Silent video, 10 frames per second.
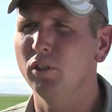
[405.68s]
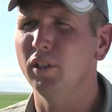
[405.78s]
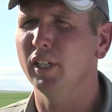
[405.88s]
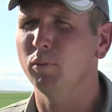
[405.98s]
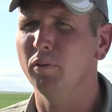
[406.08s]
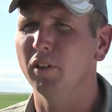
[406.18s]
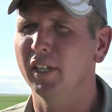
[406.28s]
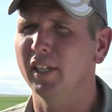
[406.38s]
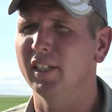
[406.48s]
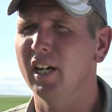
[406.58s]
do that, we've got to
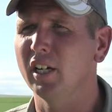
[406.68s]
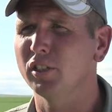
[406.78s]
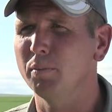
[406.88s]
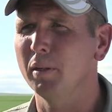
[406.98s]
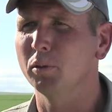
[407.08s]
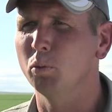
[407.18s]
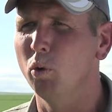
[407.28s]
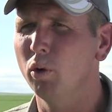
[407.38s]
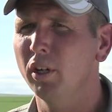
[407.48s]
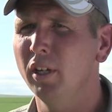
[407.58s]
get cows to be able to
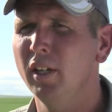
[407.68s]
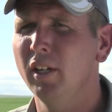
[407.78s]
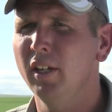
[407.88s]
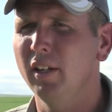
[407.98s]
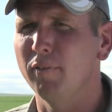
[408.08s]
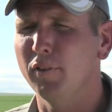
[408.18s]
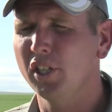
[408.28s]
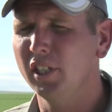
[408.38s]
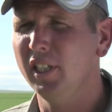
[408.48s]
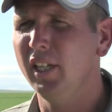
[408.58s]
walk
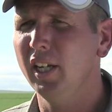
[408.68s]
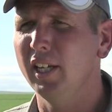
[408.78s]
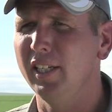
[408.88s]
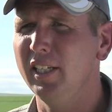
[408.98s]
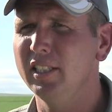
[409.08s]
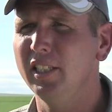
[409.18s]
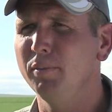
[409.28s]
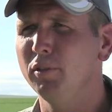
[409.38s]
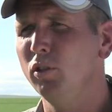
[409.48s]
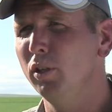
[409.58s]
efficiently and easily
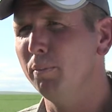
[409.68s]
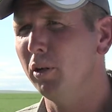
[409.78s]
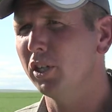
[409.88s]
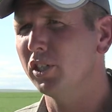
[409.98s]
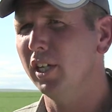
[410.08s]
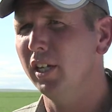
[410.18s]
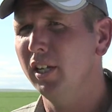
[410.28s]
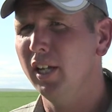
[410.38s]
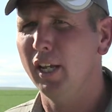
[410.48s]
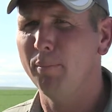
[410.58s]
to the pasture
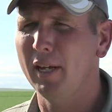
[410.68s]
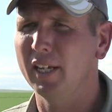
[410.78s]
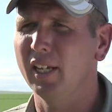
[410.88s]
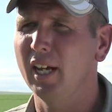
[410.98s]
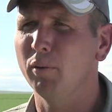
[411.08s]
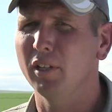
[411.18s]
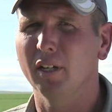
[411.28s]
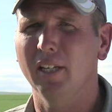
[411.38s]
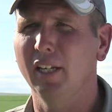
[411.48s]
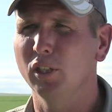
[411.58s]
and back again
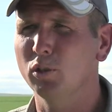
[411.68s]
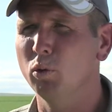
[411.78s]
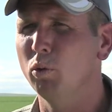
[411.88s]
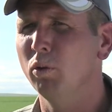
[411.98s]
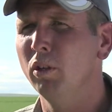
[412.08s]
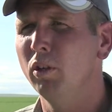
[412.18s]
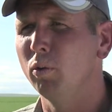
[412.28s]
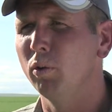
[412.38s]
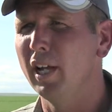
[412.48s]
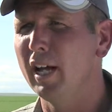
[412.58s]
without getting sore
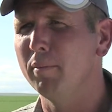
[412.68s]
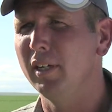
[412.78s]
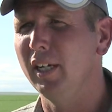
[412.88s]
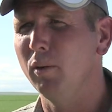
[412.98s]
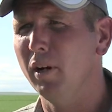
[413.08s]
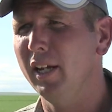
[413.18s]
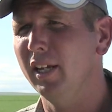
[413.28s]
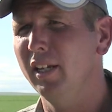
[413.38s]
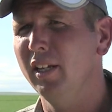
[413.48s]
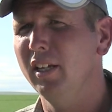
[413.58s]
or lame in any way.
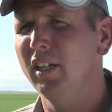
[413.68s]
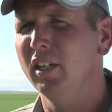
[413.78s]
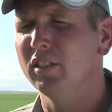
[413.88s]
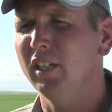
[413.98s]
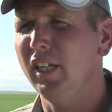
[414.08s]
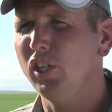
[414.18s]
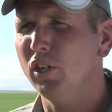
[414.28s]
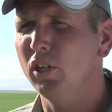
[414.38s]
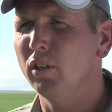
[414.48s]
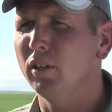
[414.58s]
So each
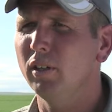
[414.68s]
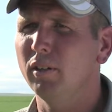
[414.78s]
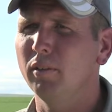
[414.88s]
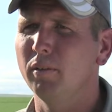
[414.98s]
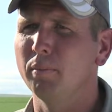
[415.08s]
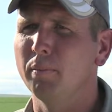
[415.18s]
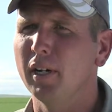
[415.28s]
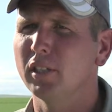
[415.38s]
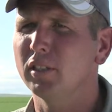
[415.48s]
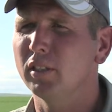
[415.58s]
year,
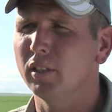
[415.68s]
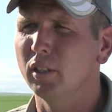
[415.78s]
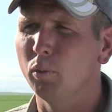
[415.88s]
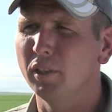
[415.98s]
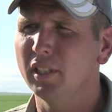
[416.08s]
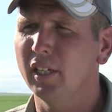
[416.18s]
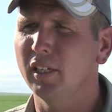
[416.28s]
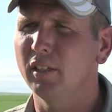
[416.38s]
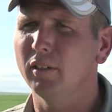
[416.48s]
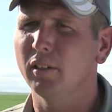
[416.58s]
but in the
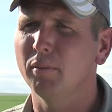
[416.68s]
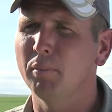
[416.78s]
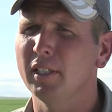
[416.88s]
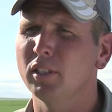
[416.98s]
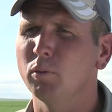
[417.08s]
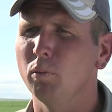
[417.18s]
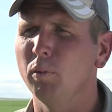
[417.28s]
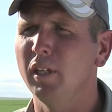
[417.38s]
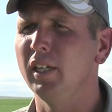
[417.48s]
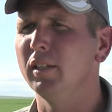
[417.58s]
winter months,
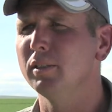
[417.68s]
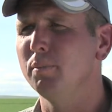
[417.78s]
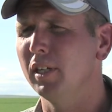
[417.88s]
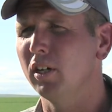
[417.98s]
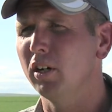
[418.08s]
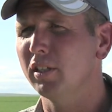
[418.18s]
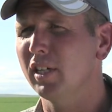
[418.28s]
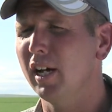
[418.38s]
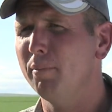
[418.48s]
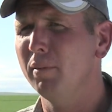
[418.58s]
we spend a lot of
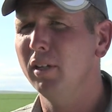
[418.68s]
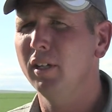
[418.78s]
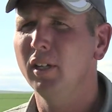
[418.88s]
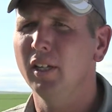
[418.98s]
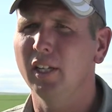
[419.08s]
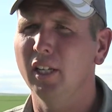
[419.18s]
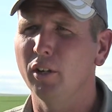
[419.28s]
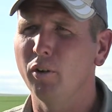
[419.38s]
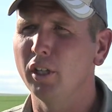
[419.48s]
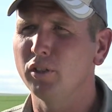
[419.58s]
time getting
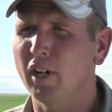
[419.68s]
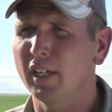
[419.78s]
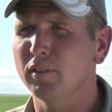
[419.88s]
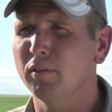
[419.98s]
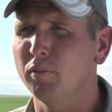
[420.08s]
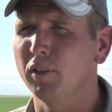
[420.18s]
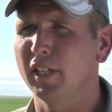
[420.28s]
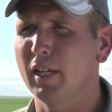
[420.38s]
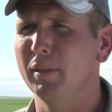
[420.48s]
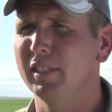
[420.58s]
the roads right for the
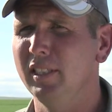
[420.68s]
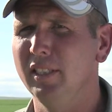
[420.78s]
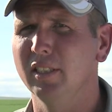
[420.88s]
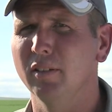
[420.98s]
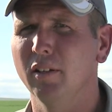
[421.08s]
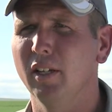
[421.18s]
coming season.